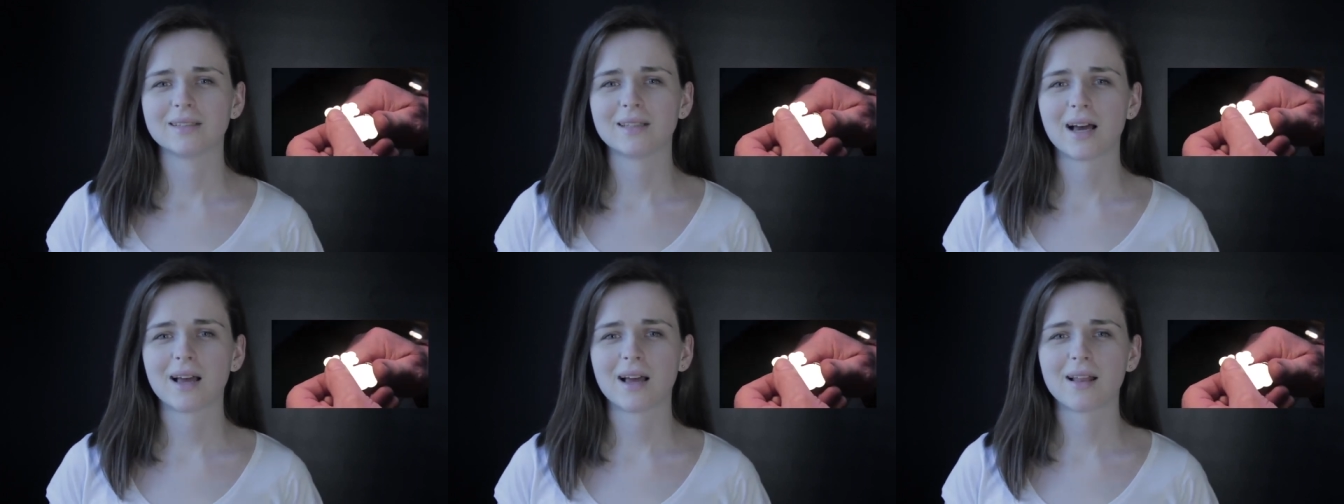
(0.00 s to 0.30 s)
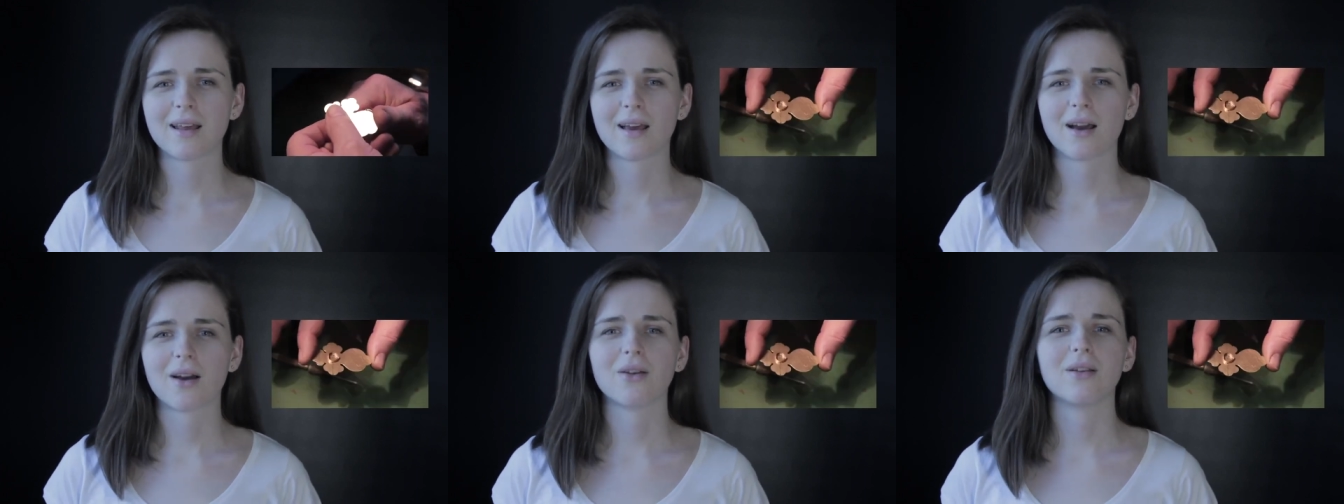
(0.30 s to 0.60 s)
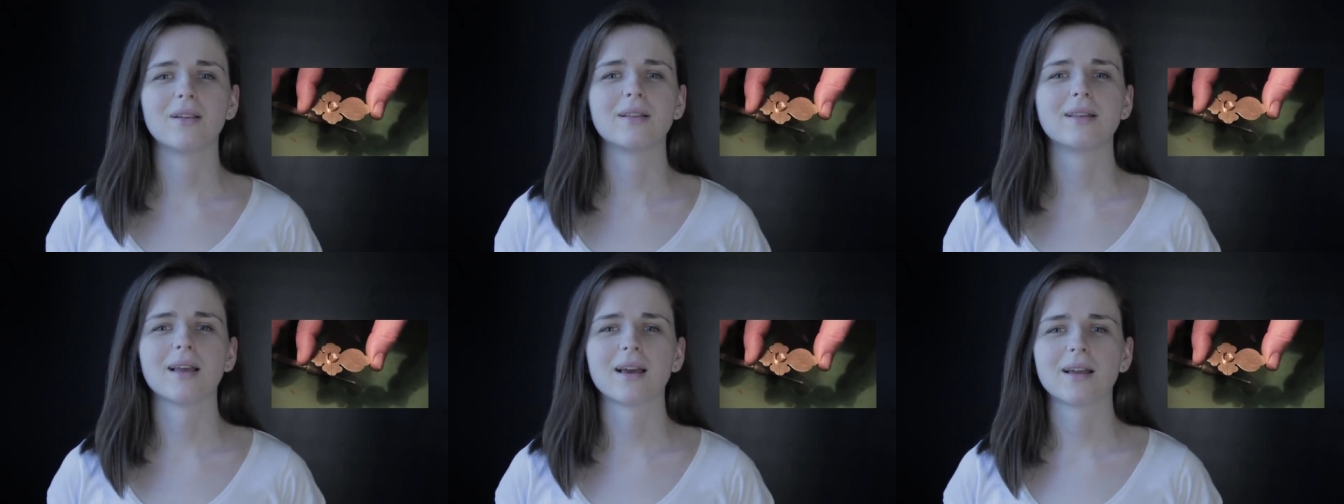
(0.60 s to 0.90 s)
study
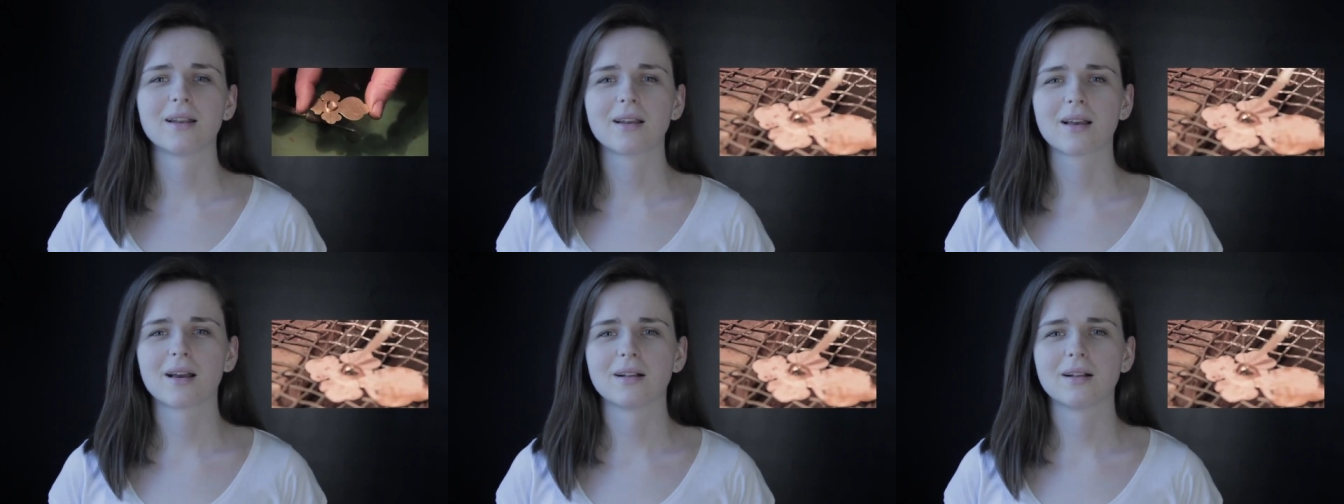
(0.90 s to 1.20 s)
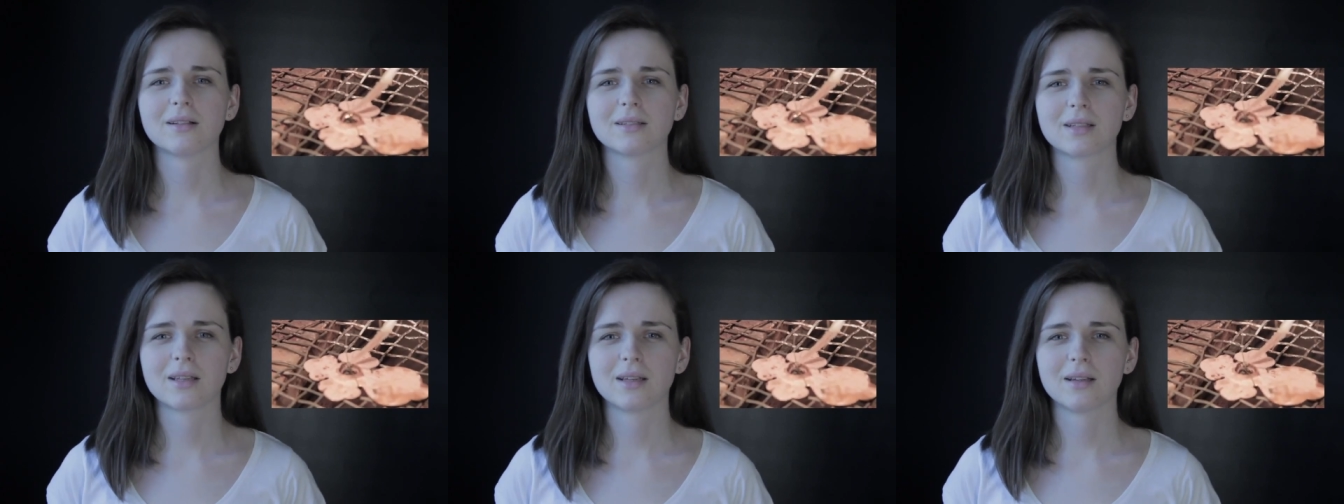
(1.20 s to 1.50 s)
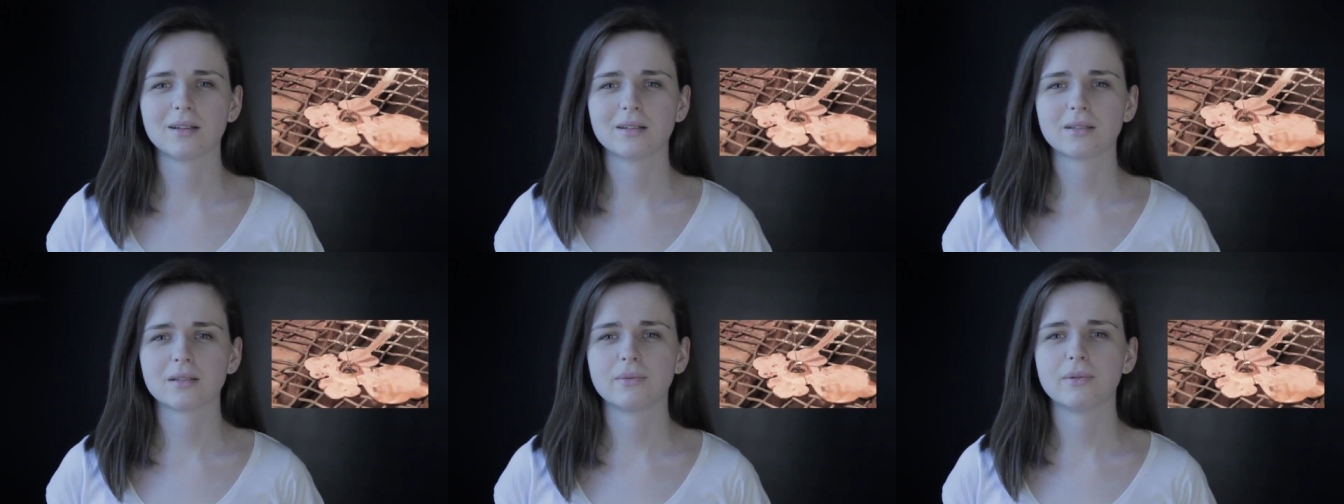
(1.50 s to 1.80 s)
only technical
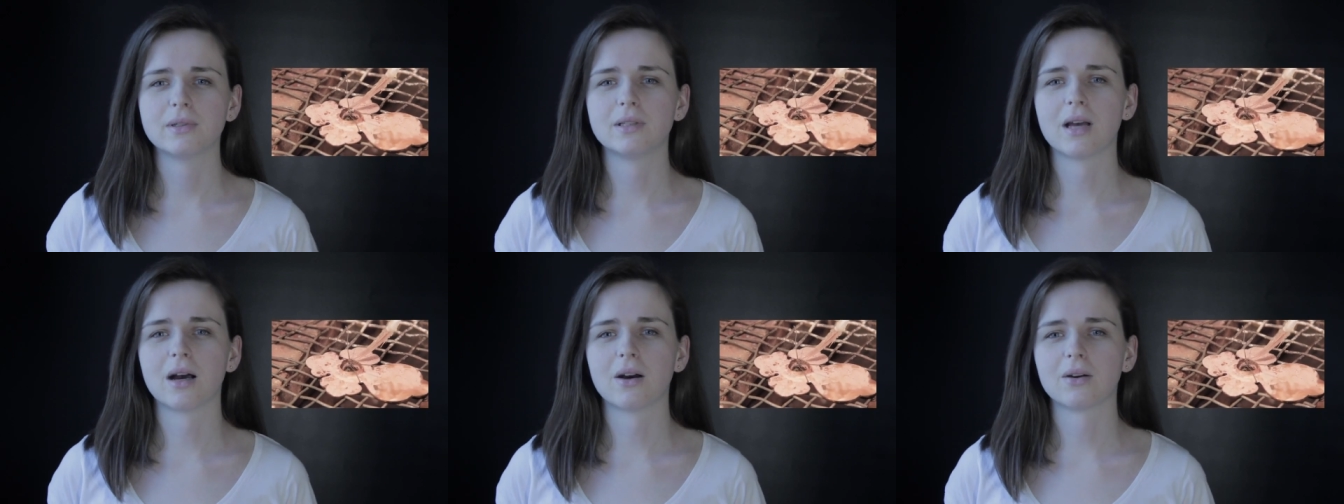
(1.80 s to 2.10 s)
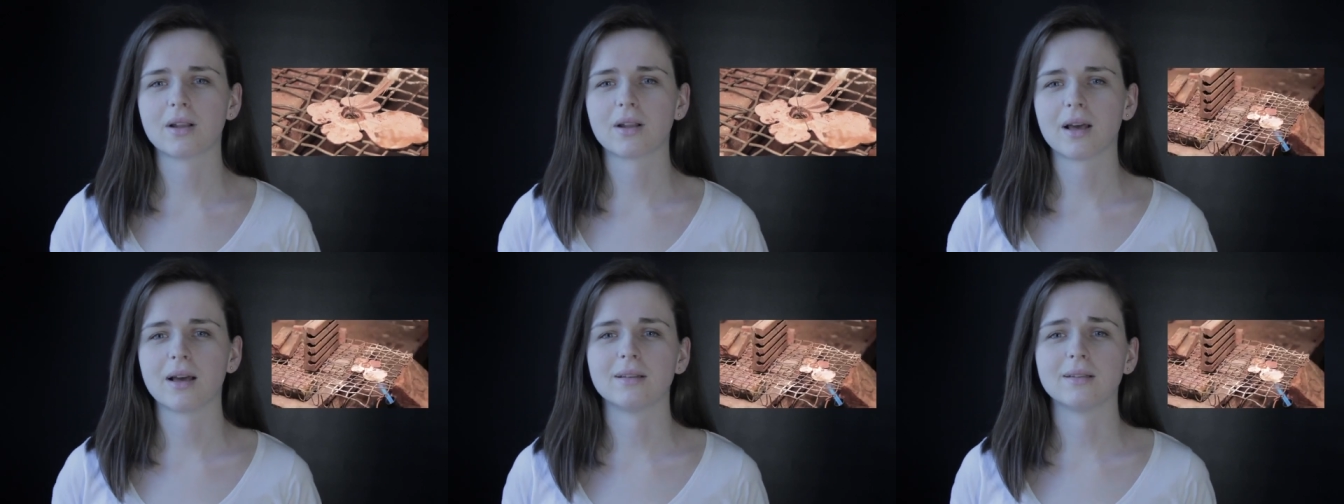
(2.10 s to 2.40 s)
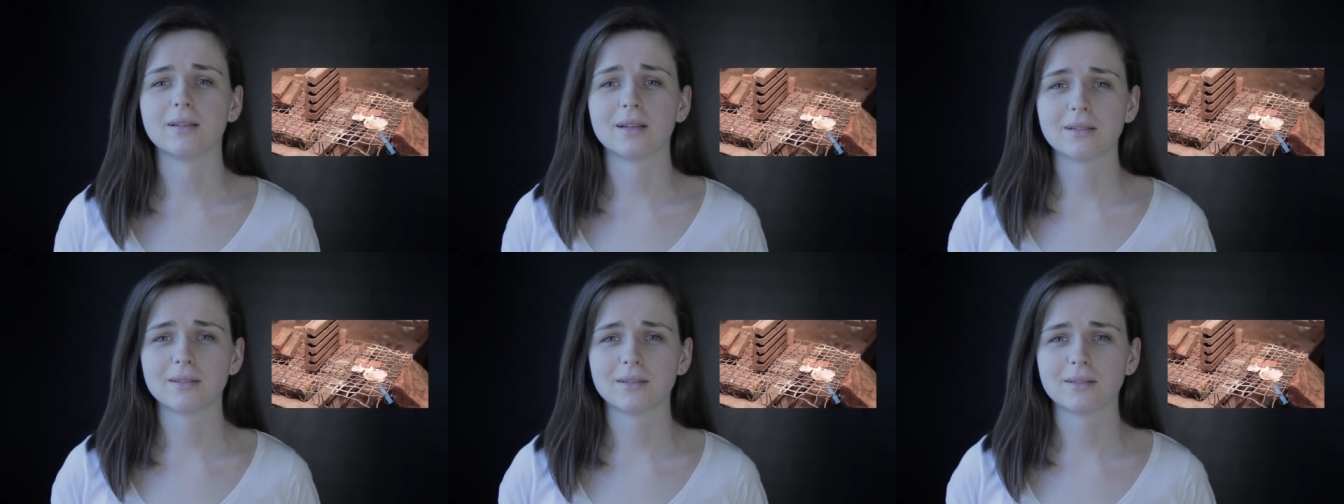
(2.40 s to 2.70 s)
skills without
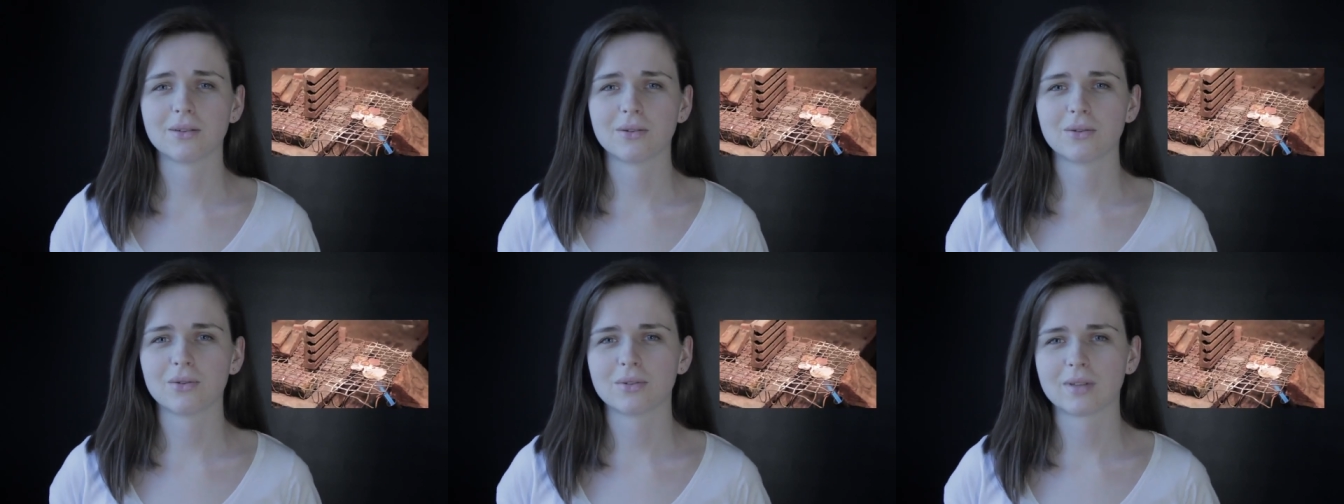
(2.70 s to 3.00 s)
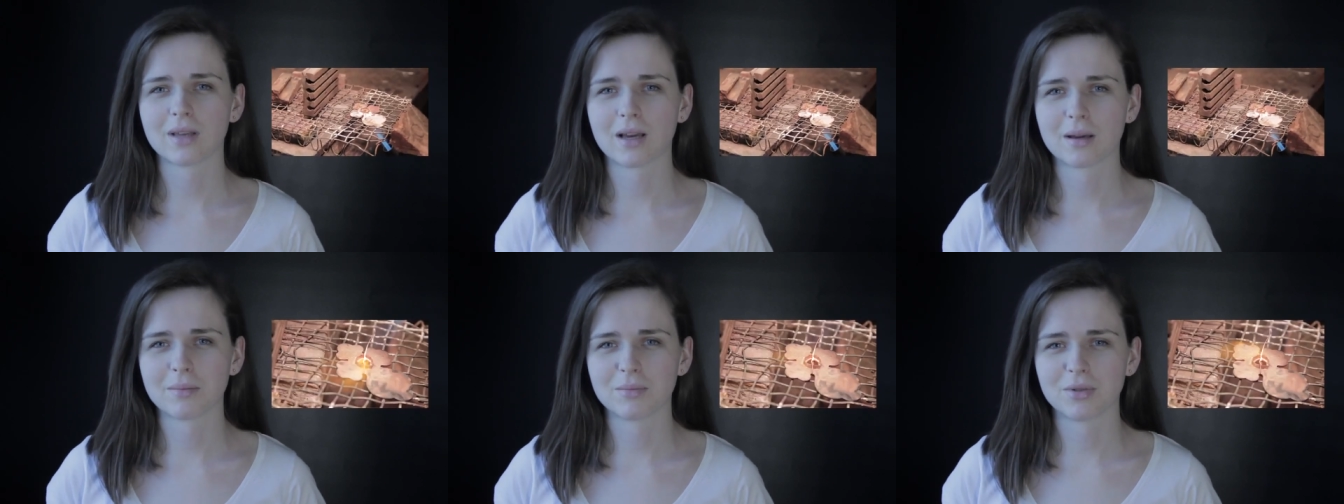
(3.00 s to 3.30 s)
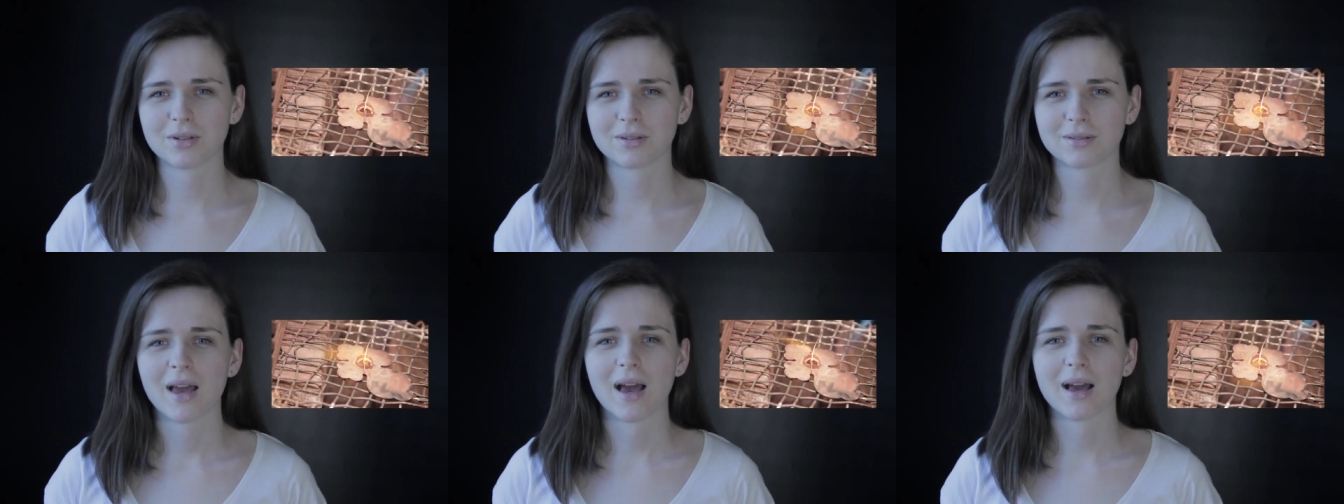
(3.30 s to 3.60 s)
unnecessary
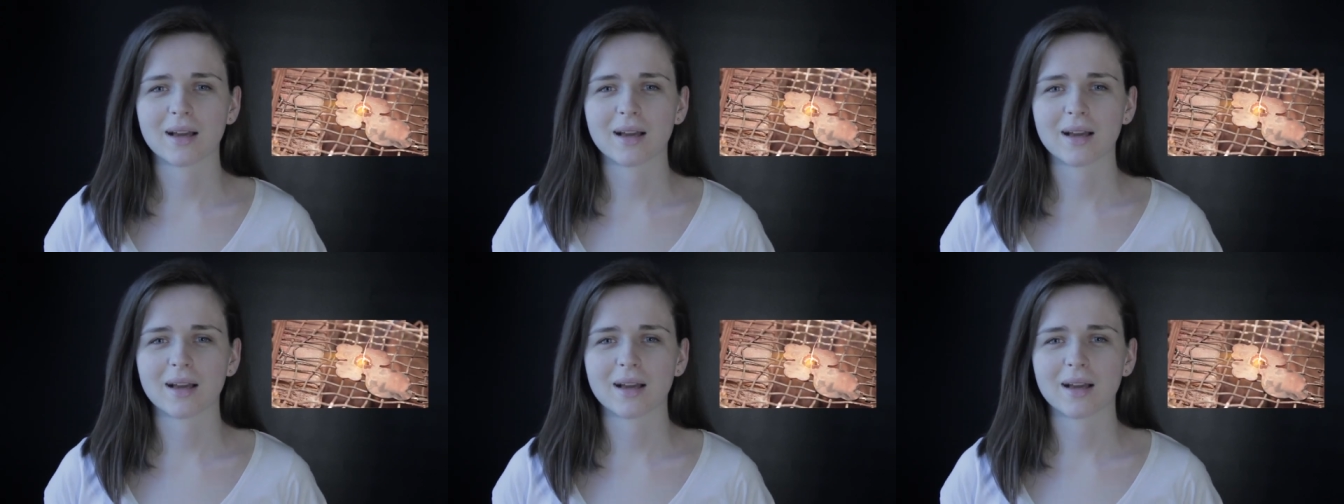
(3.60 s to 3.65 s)
subject,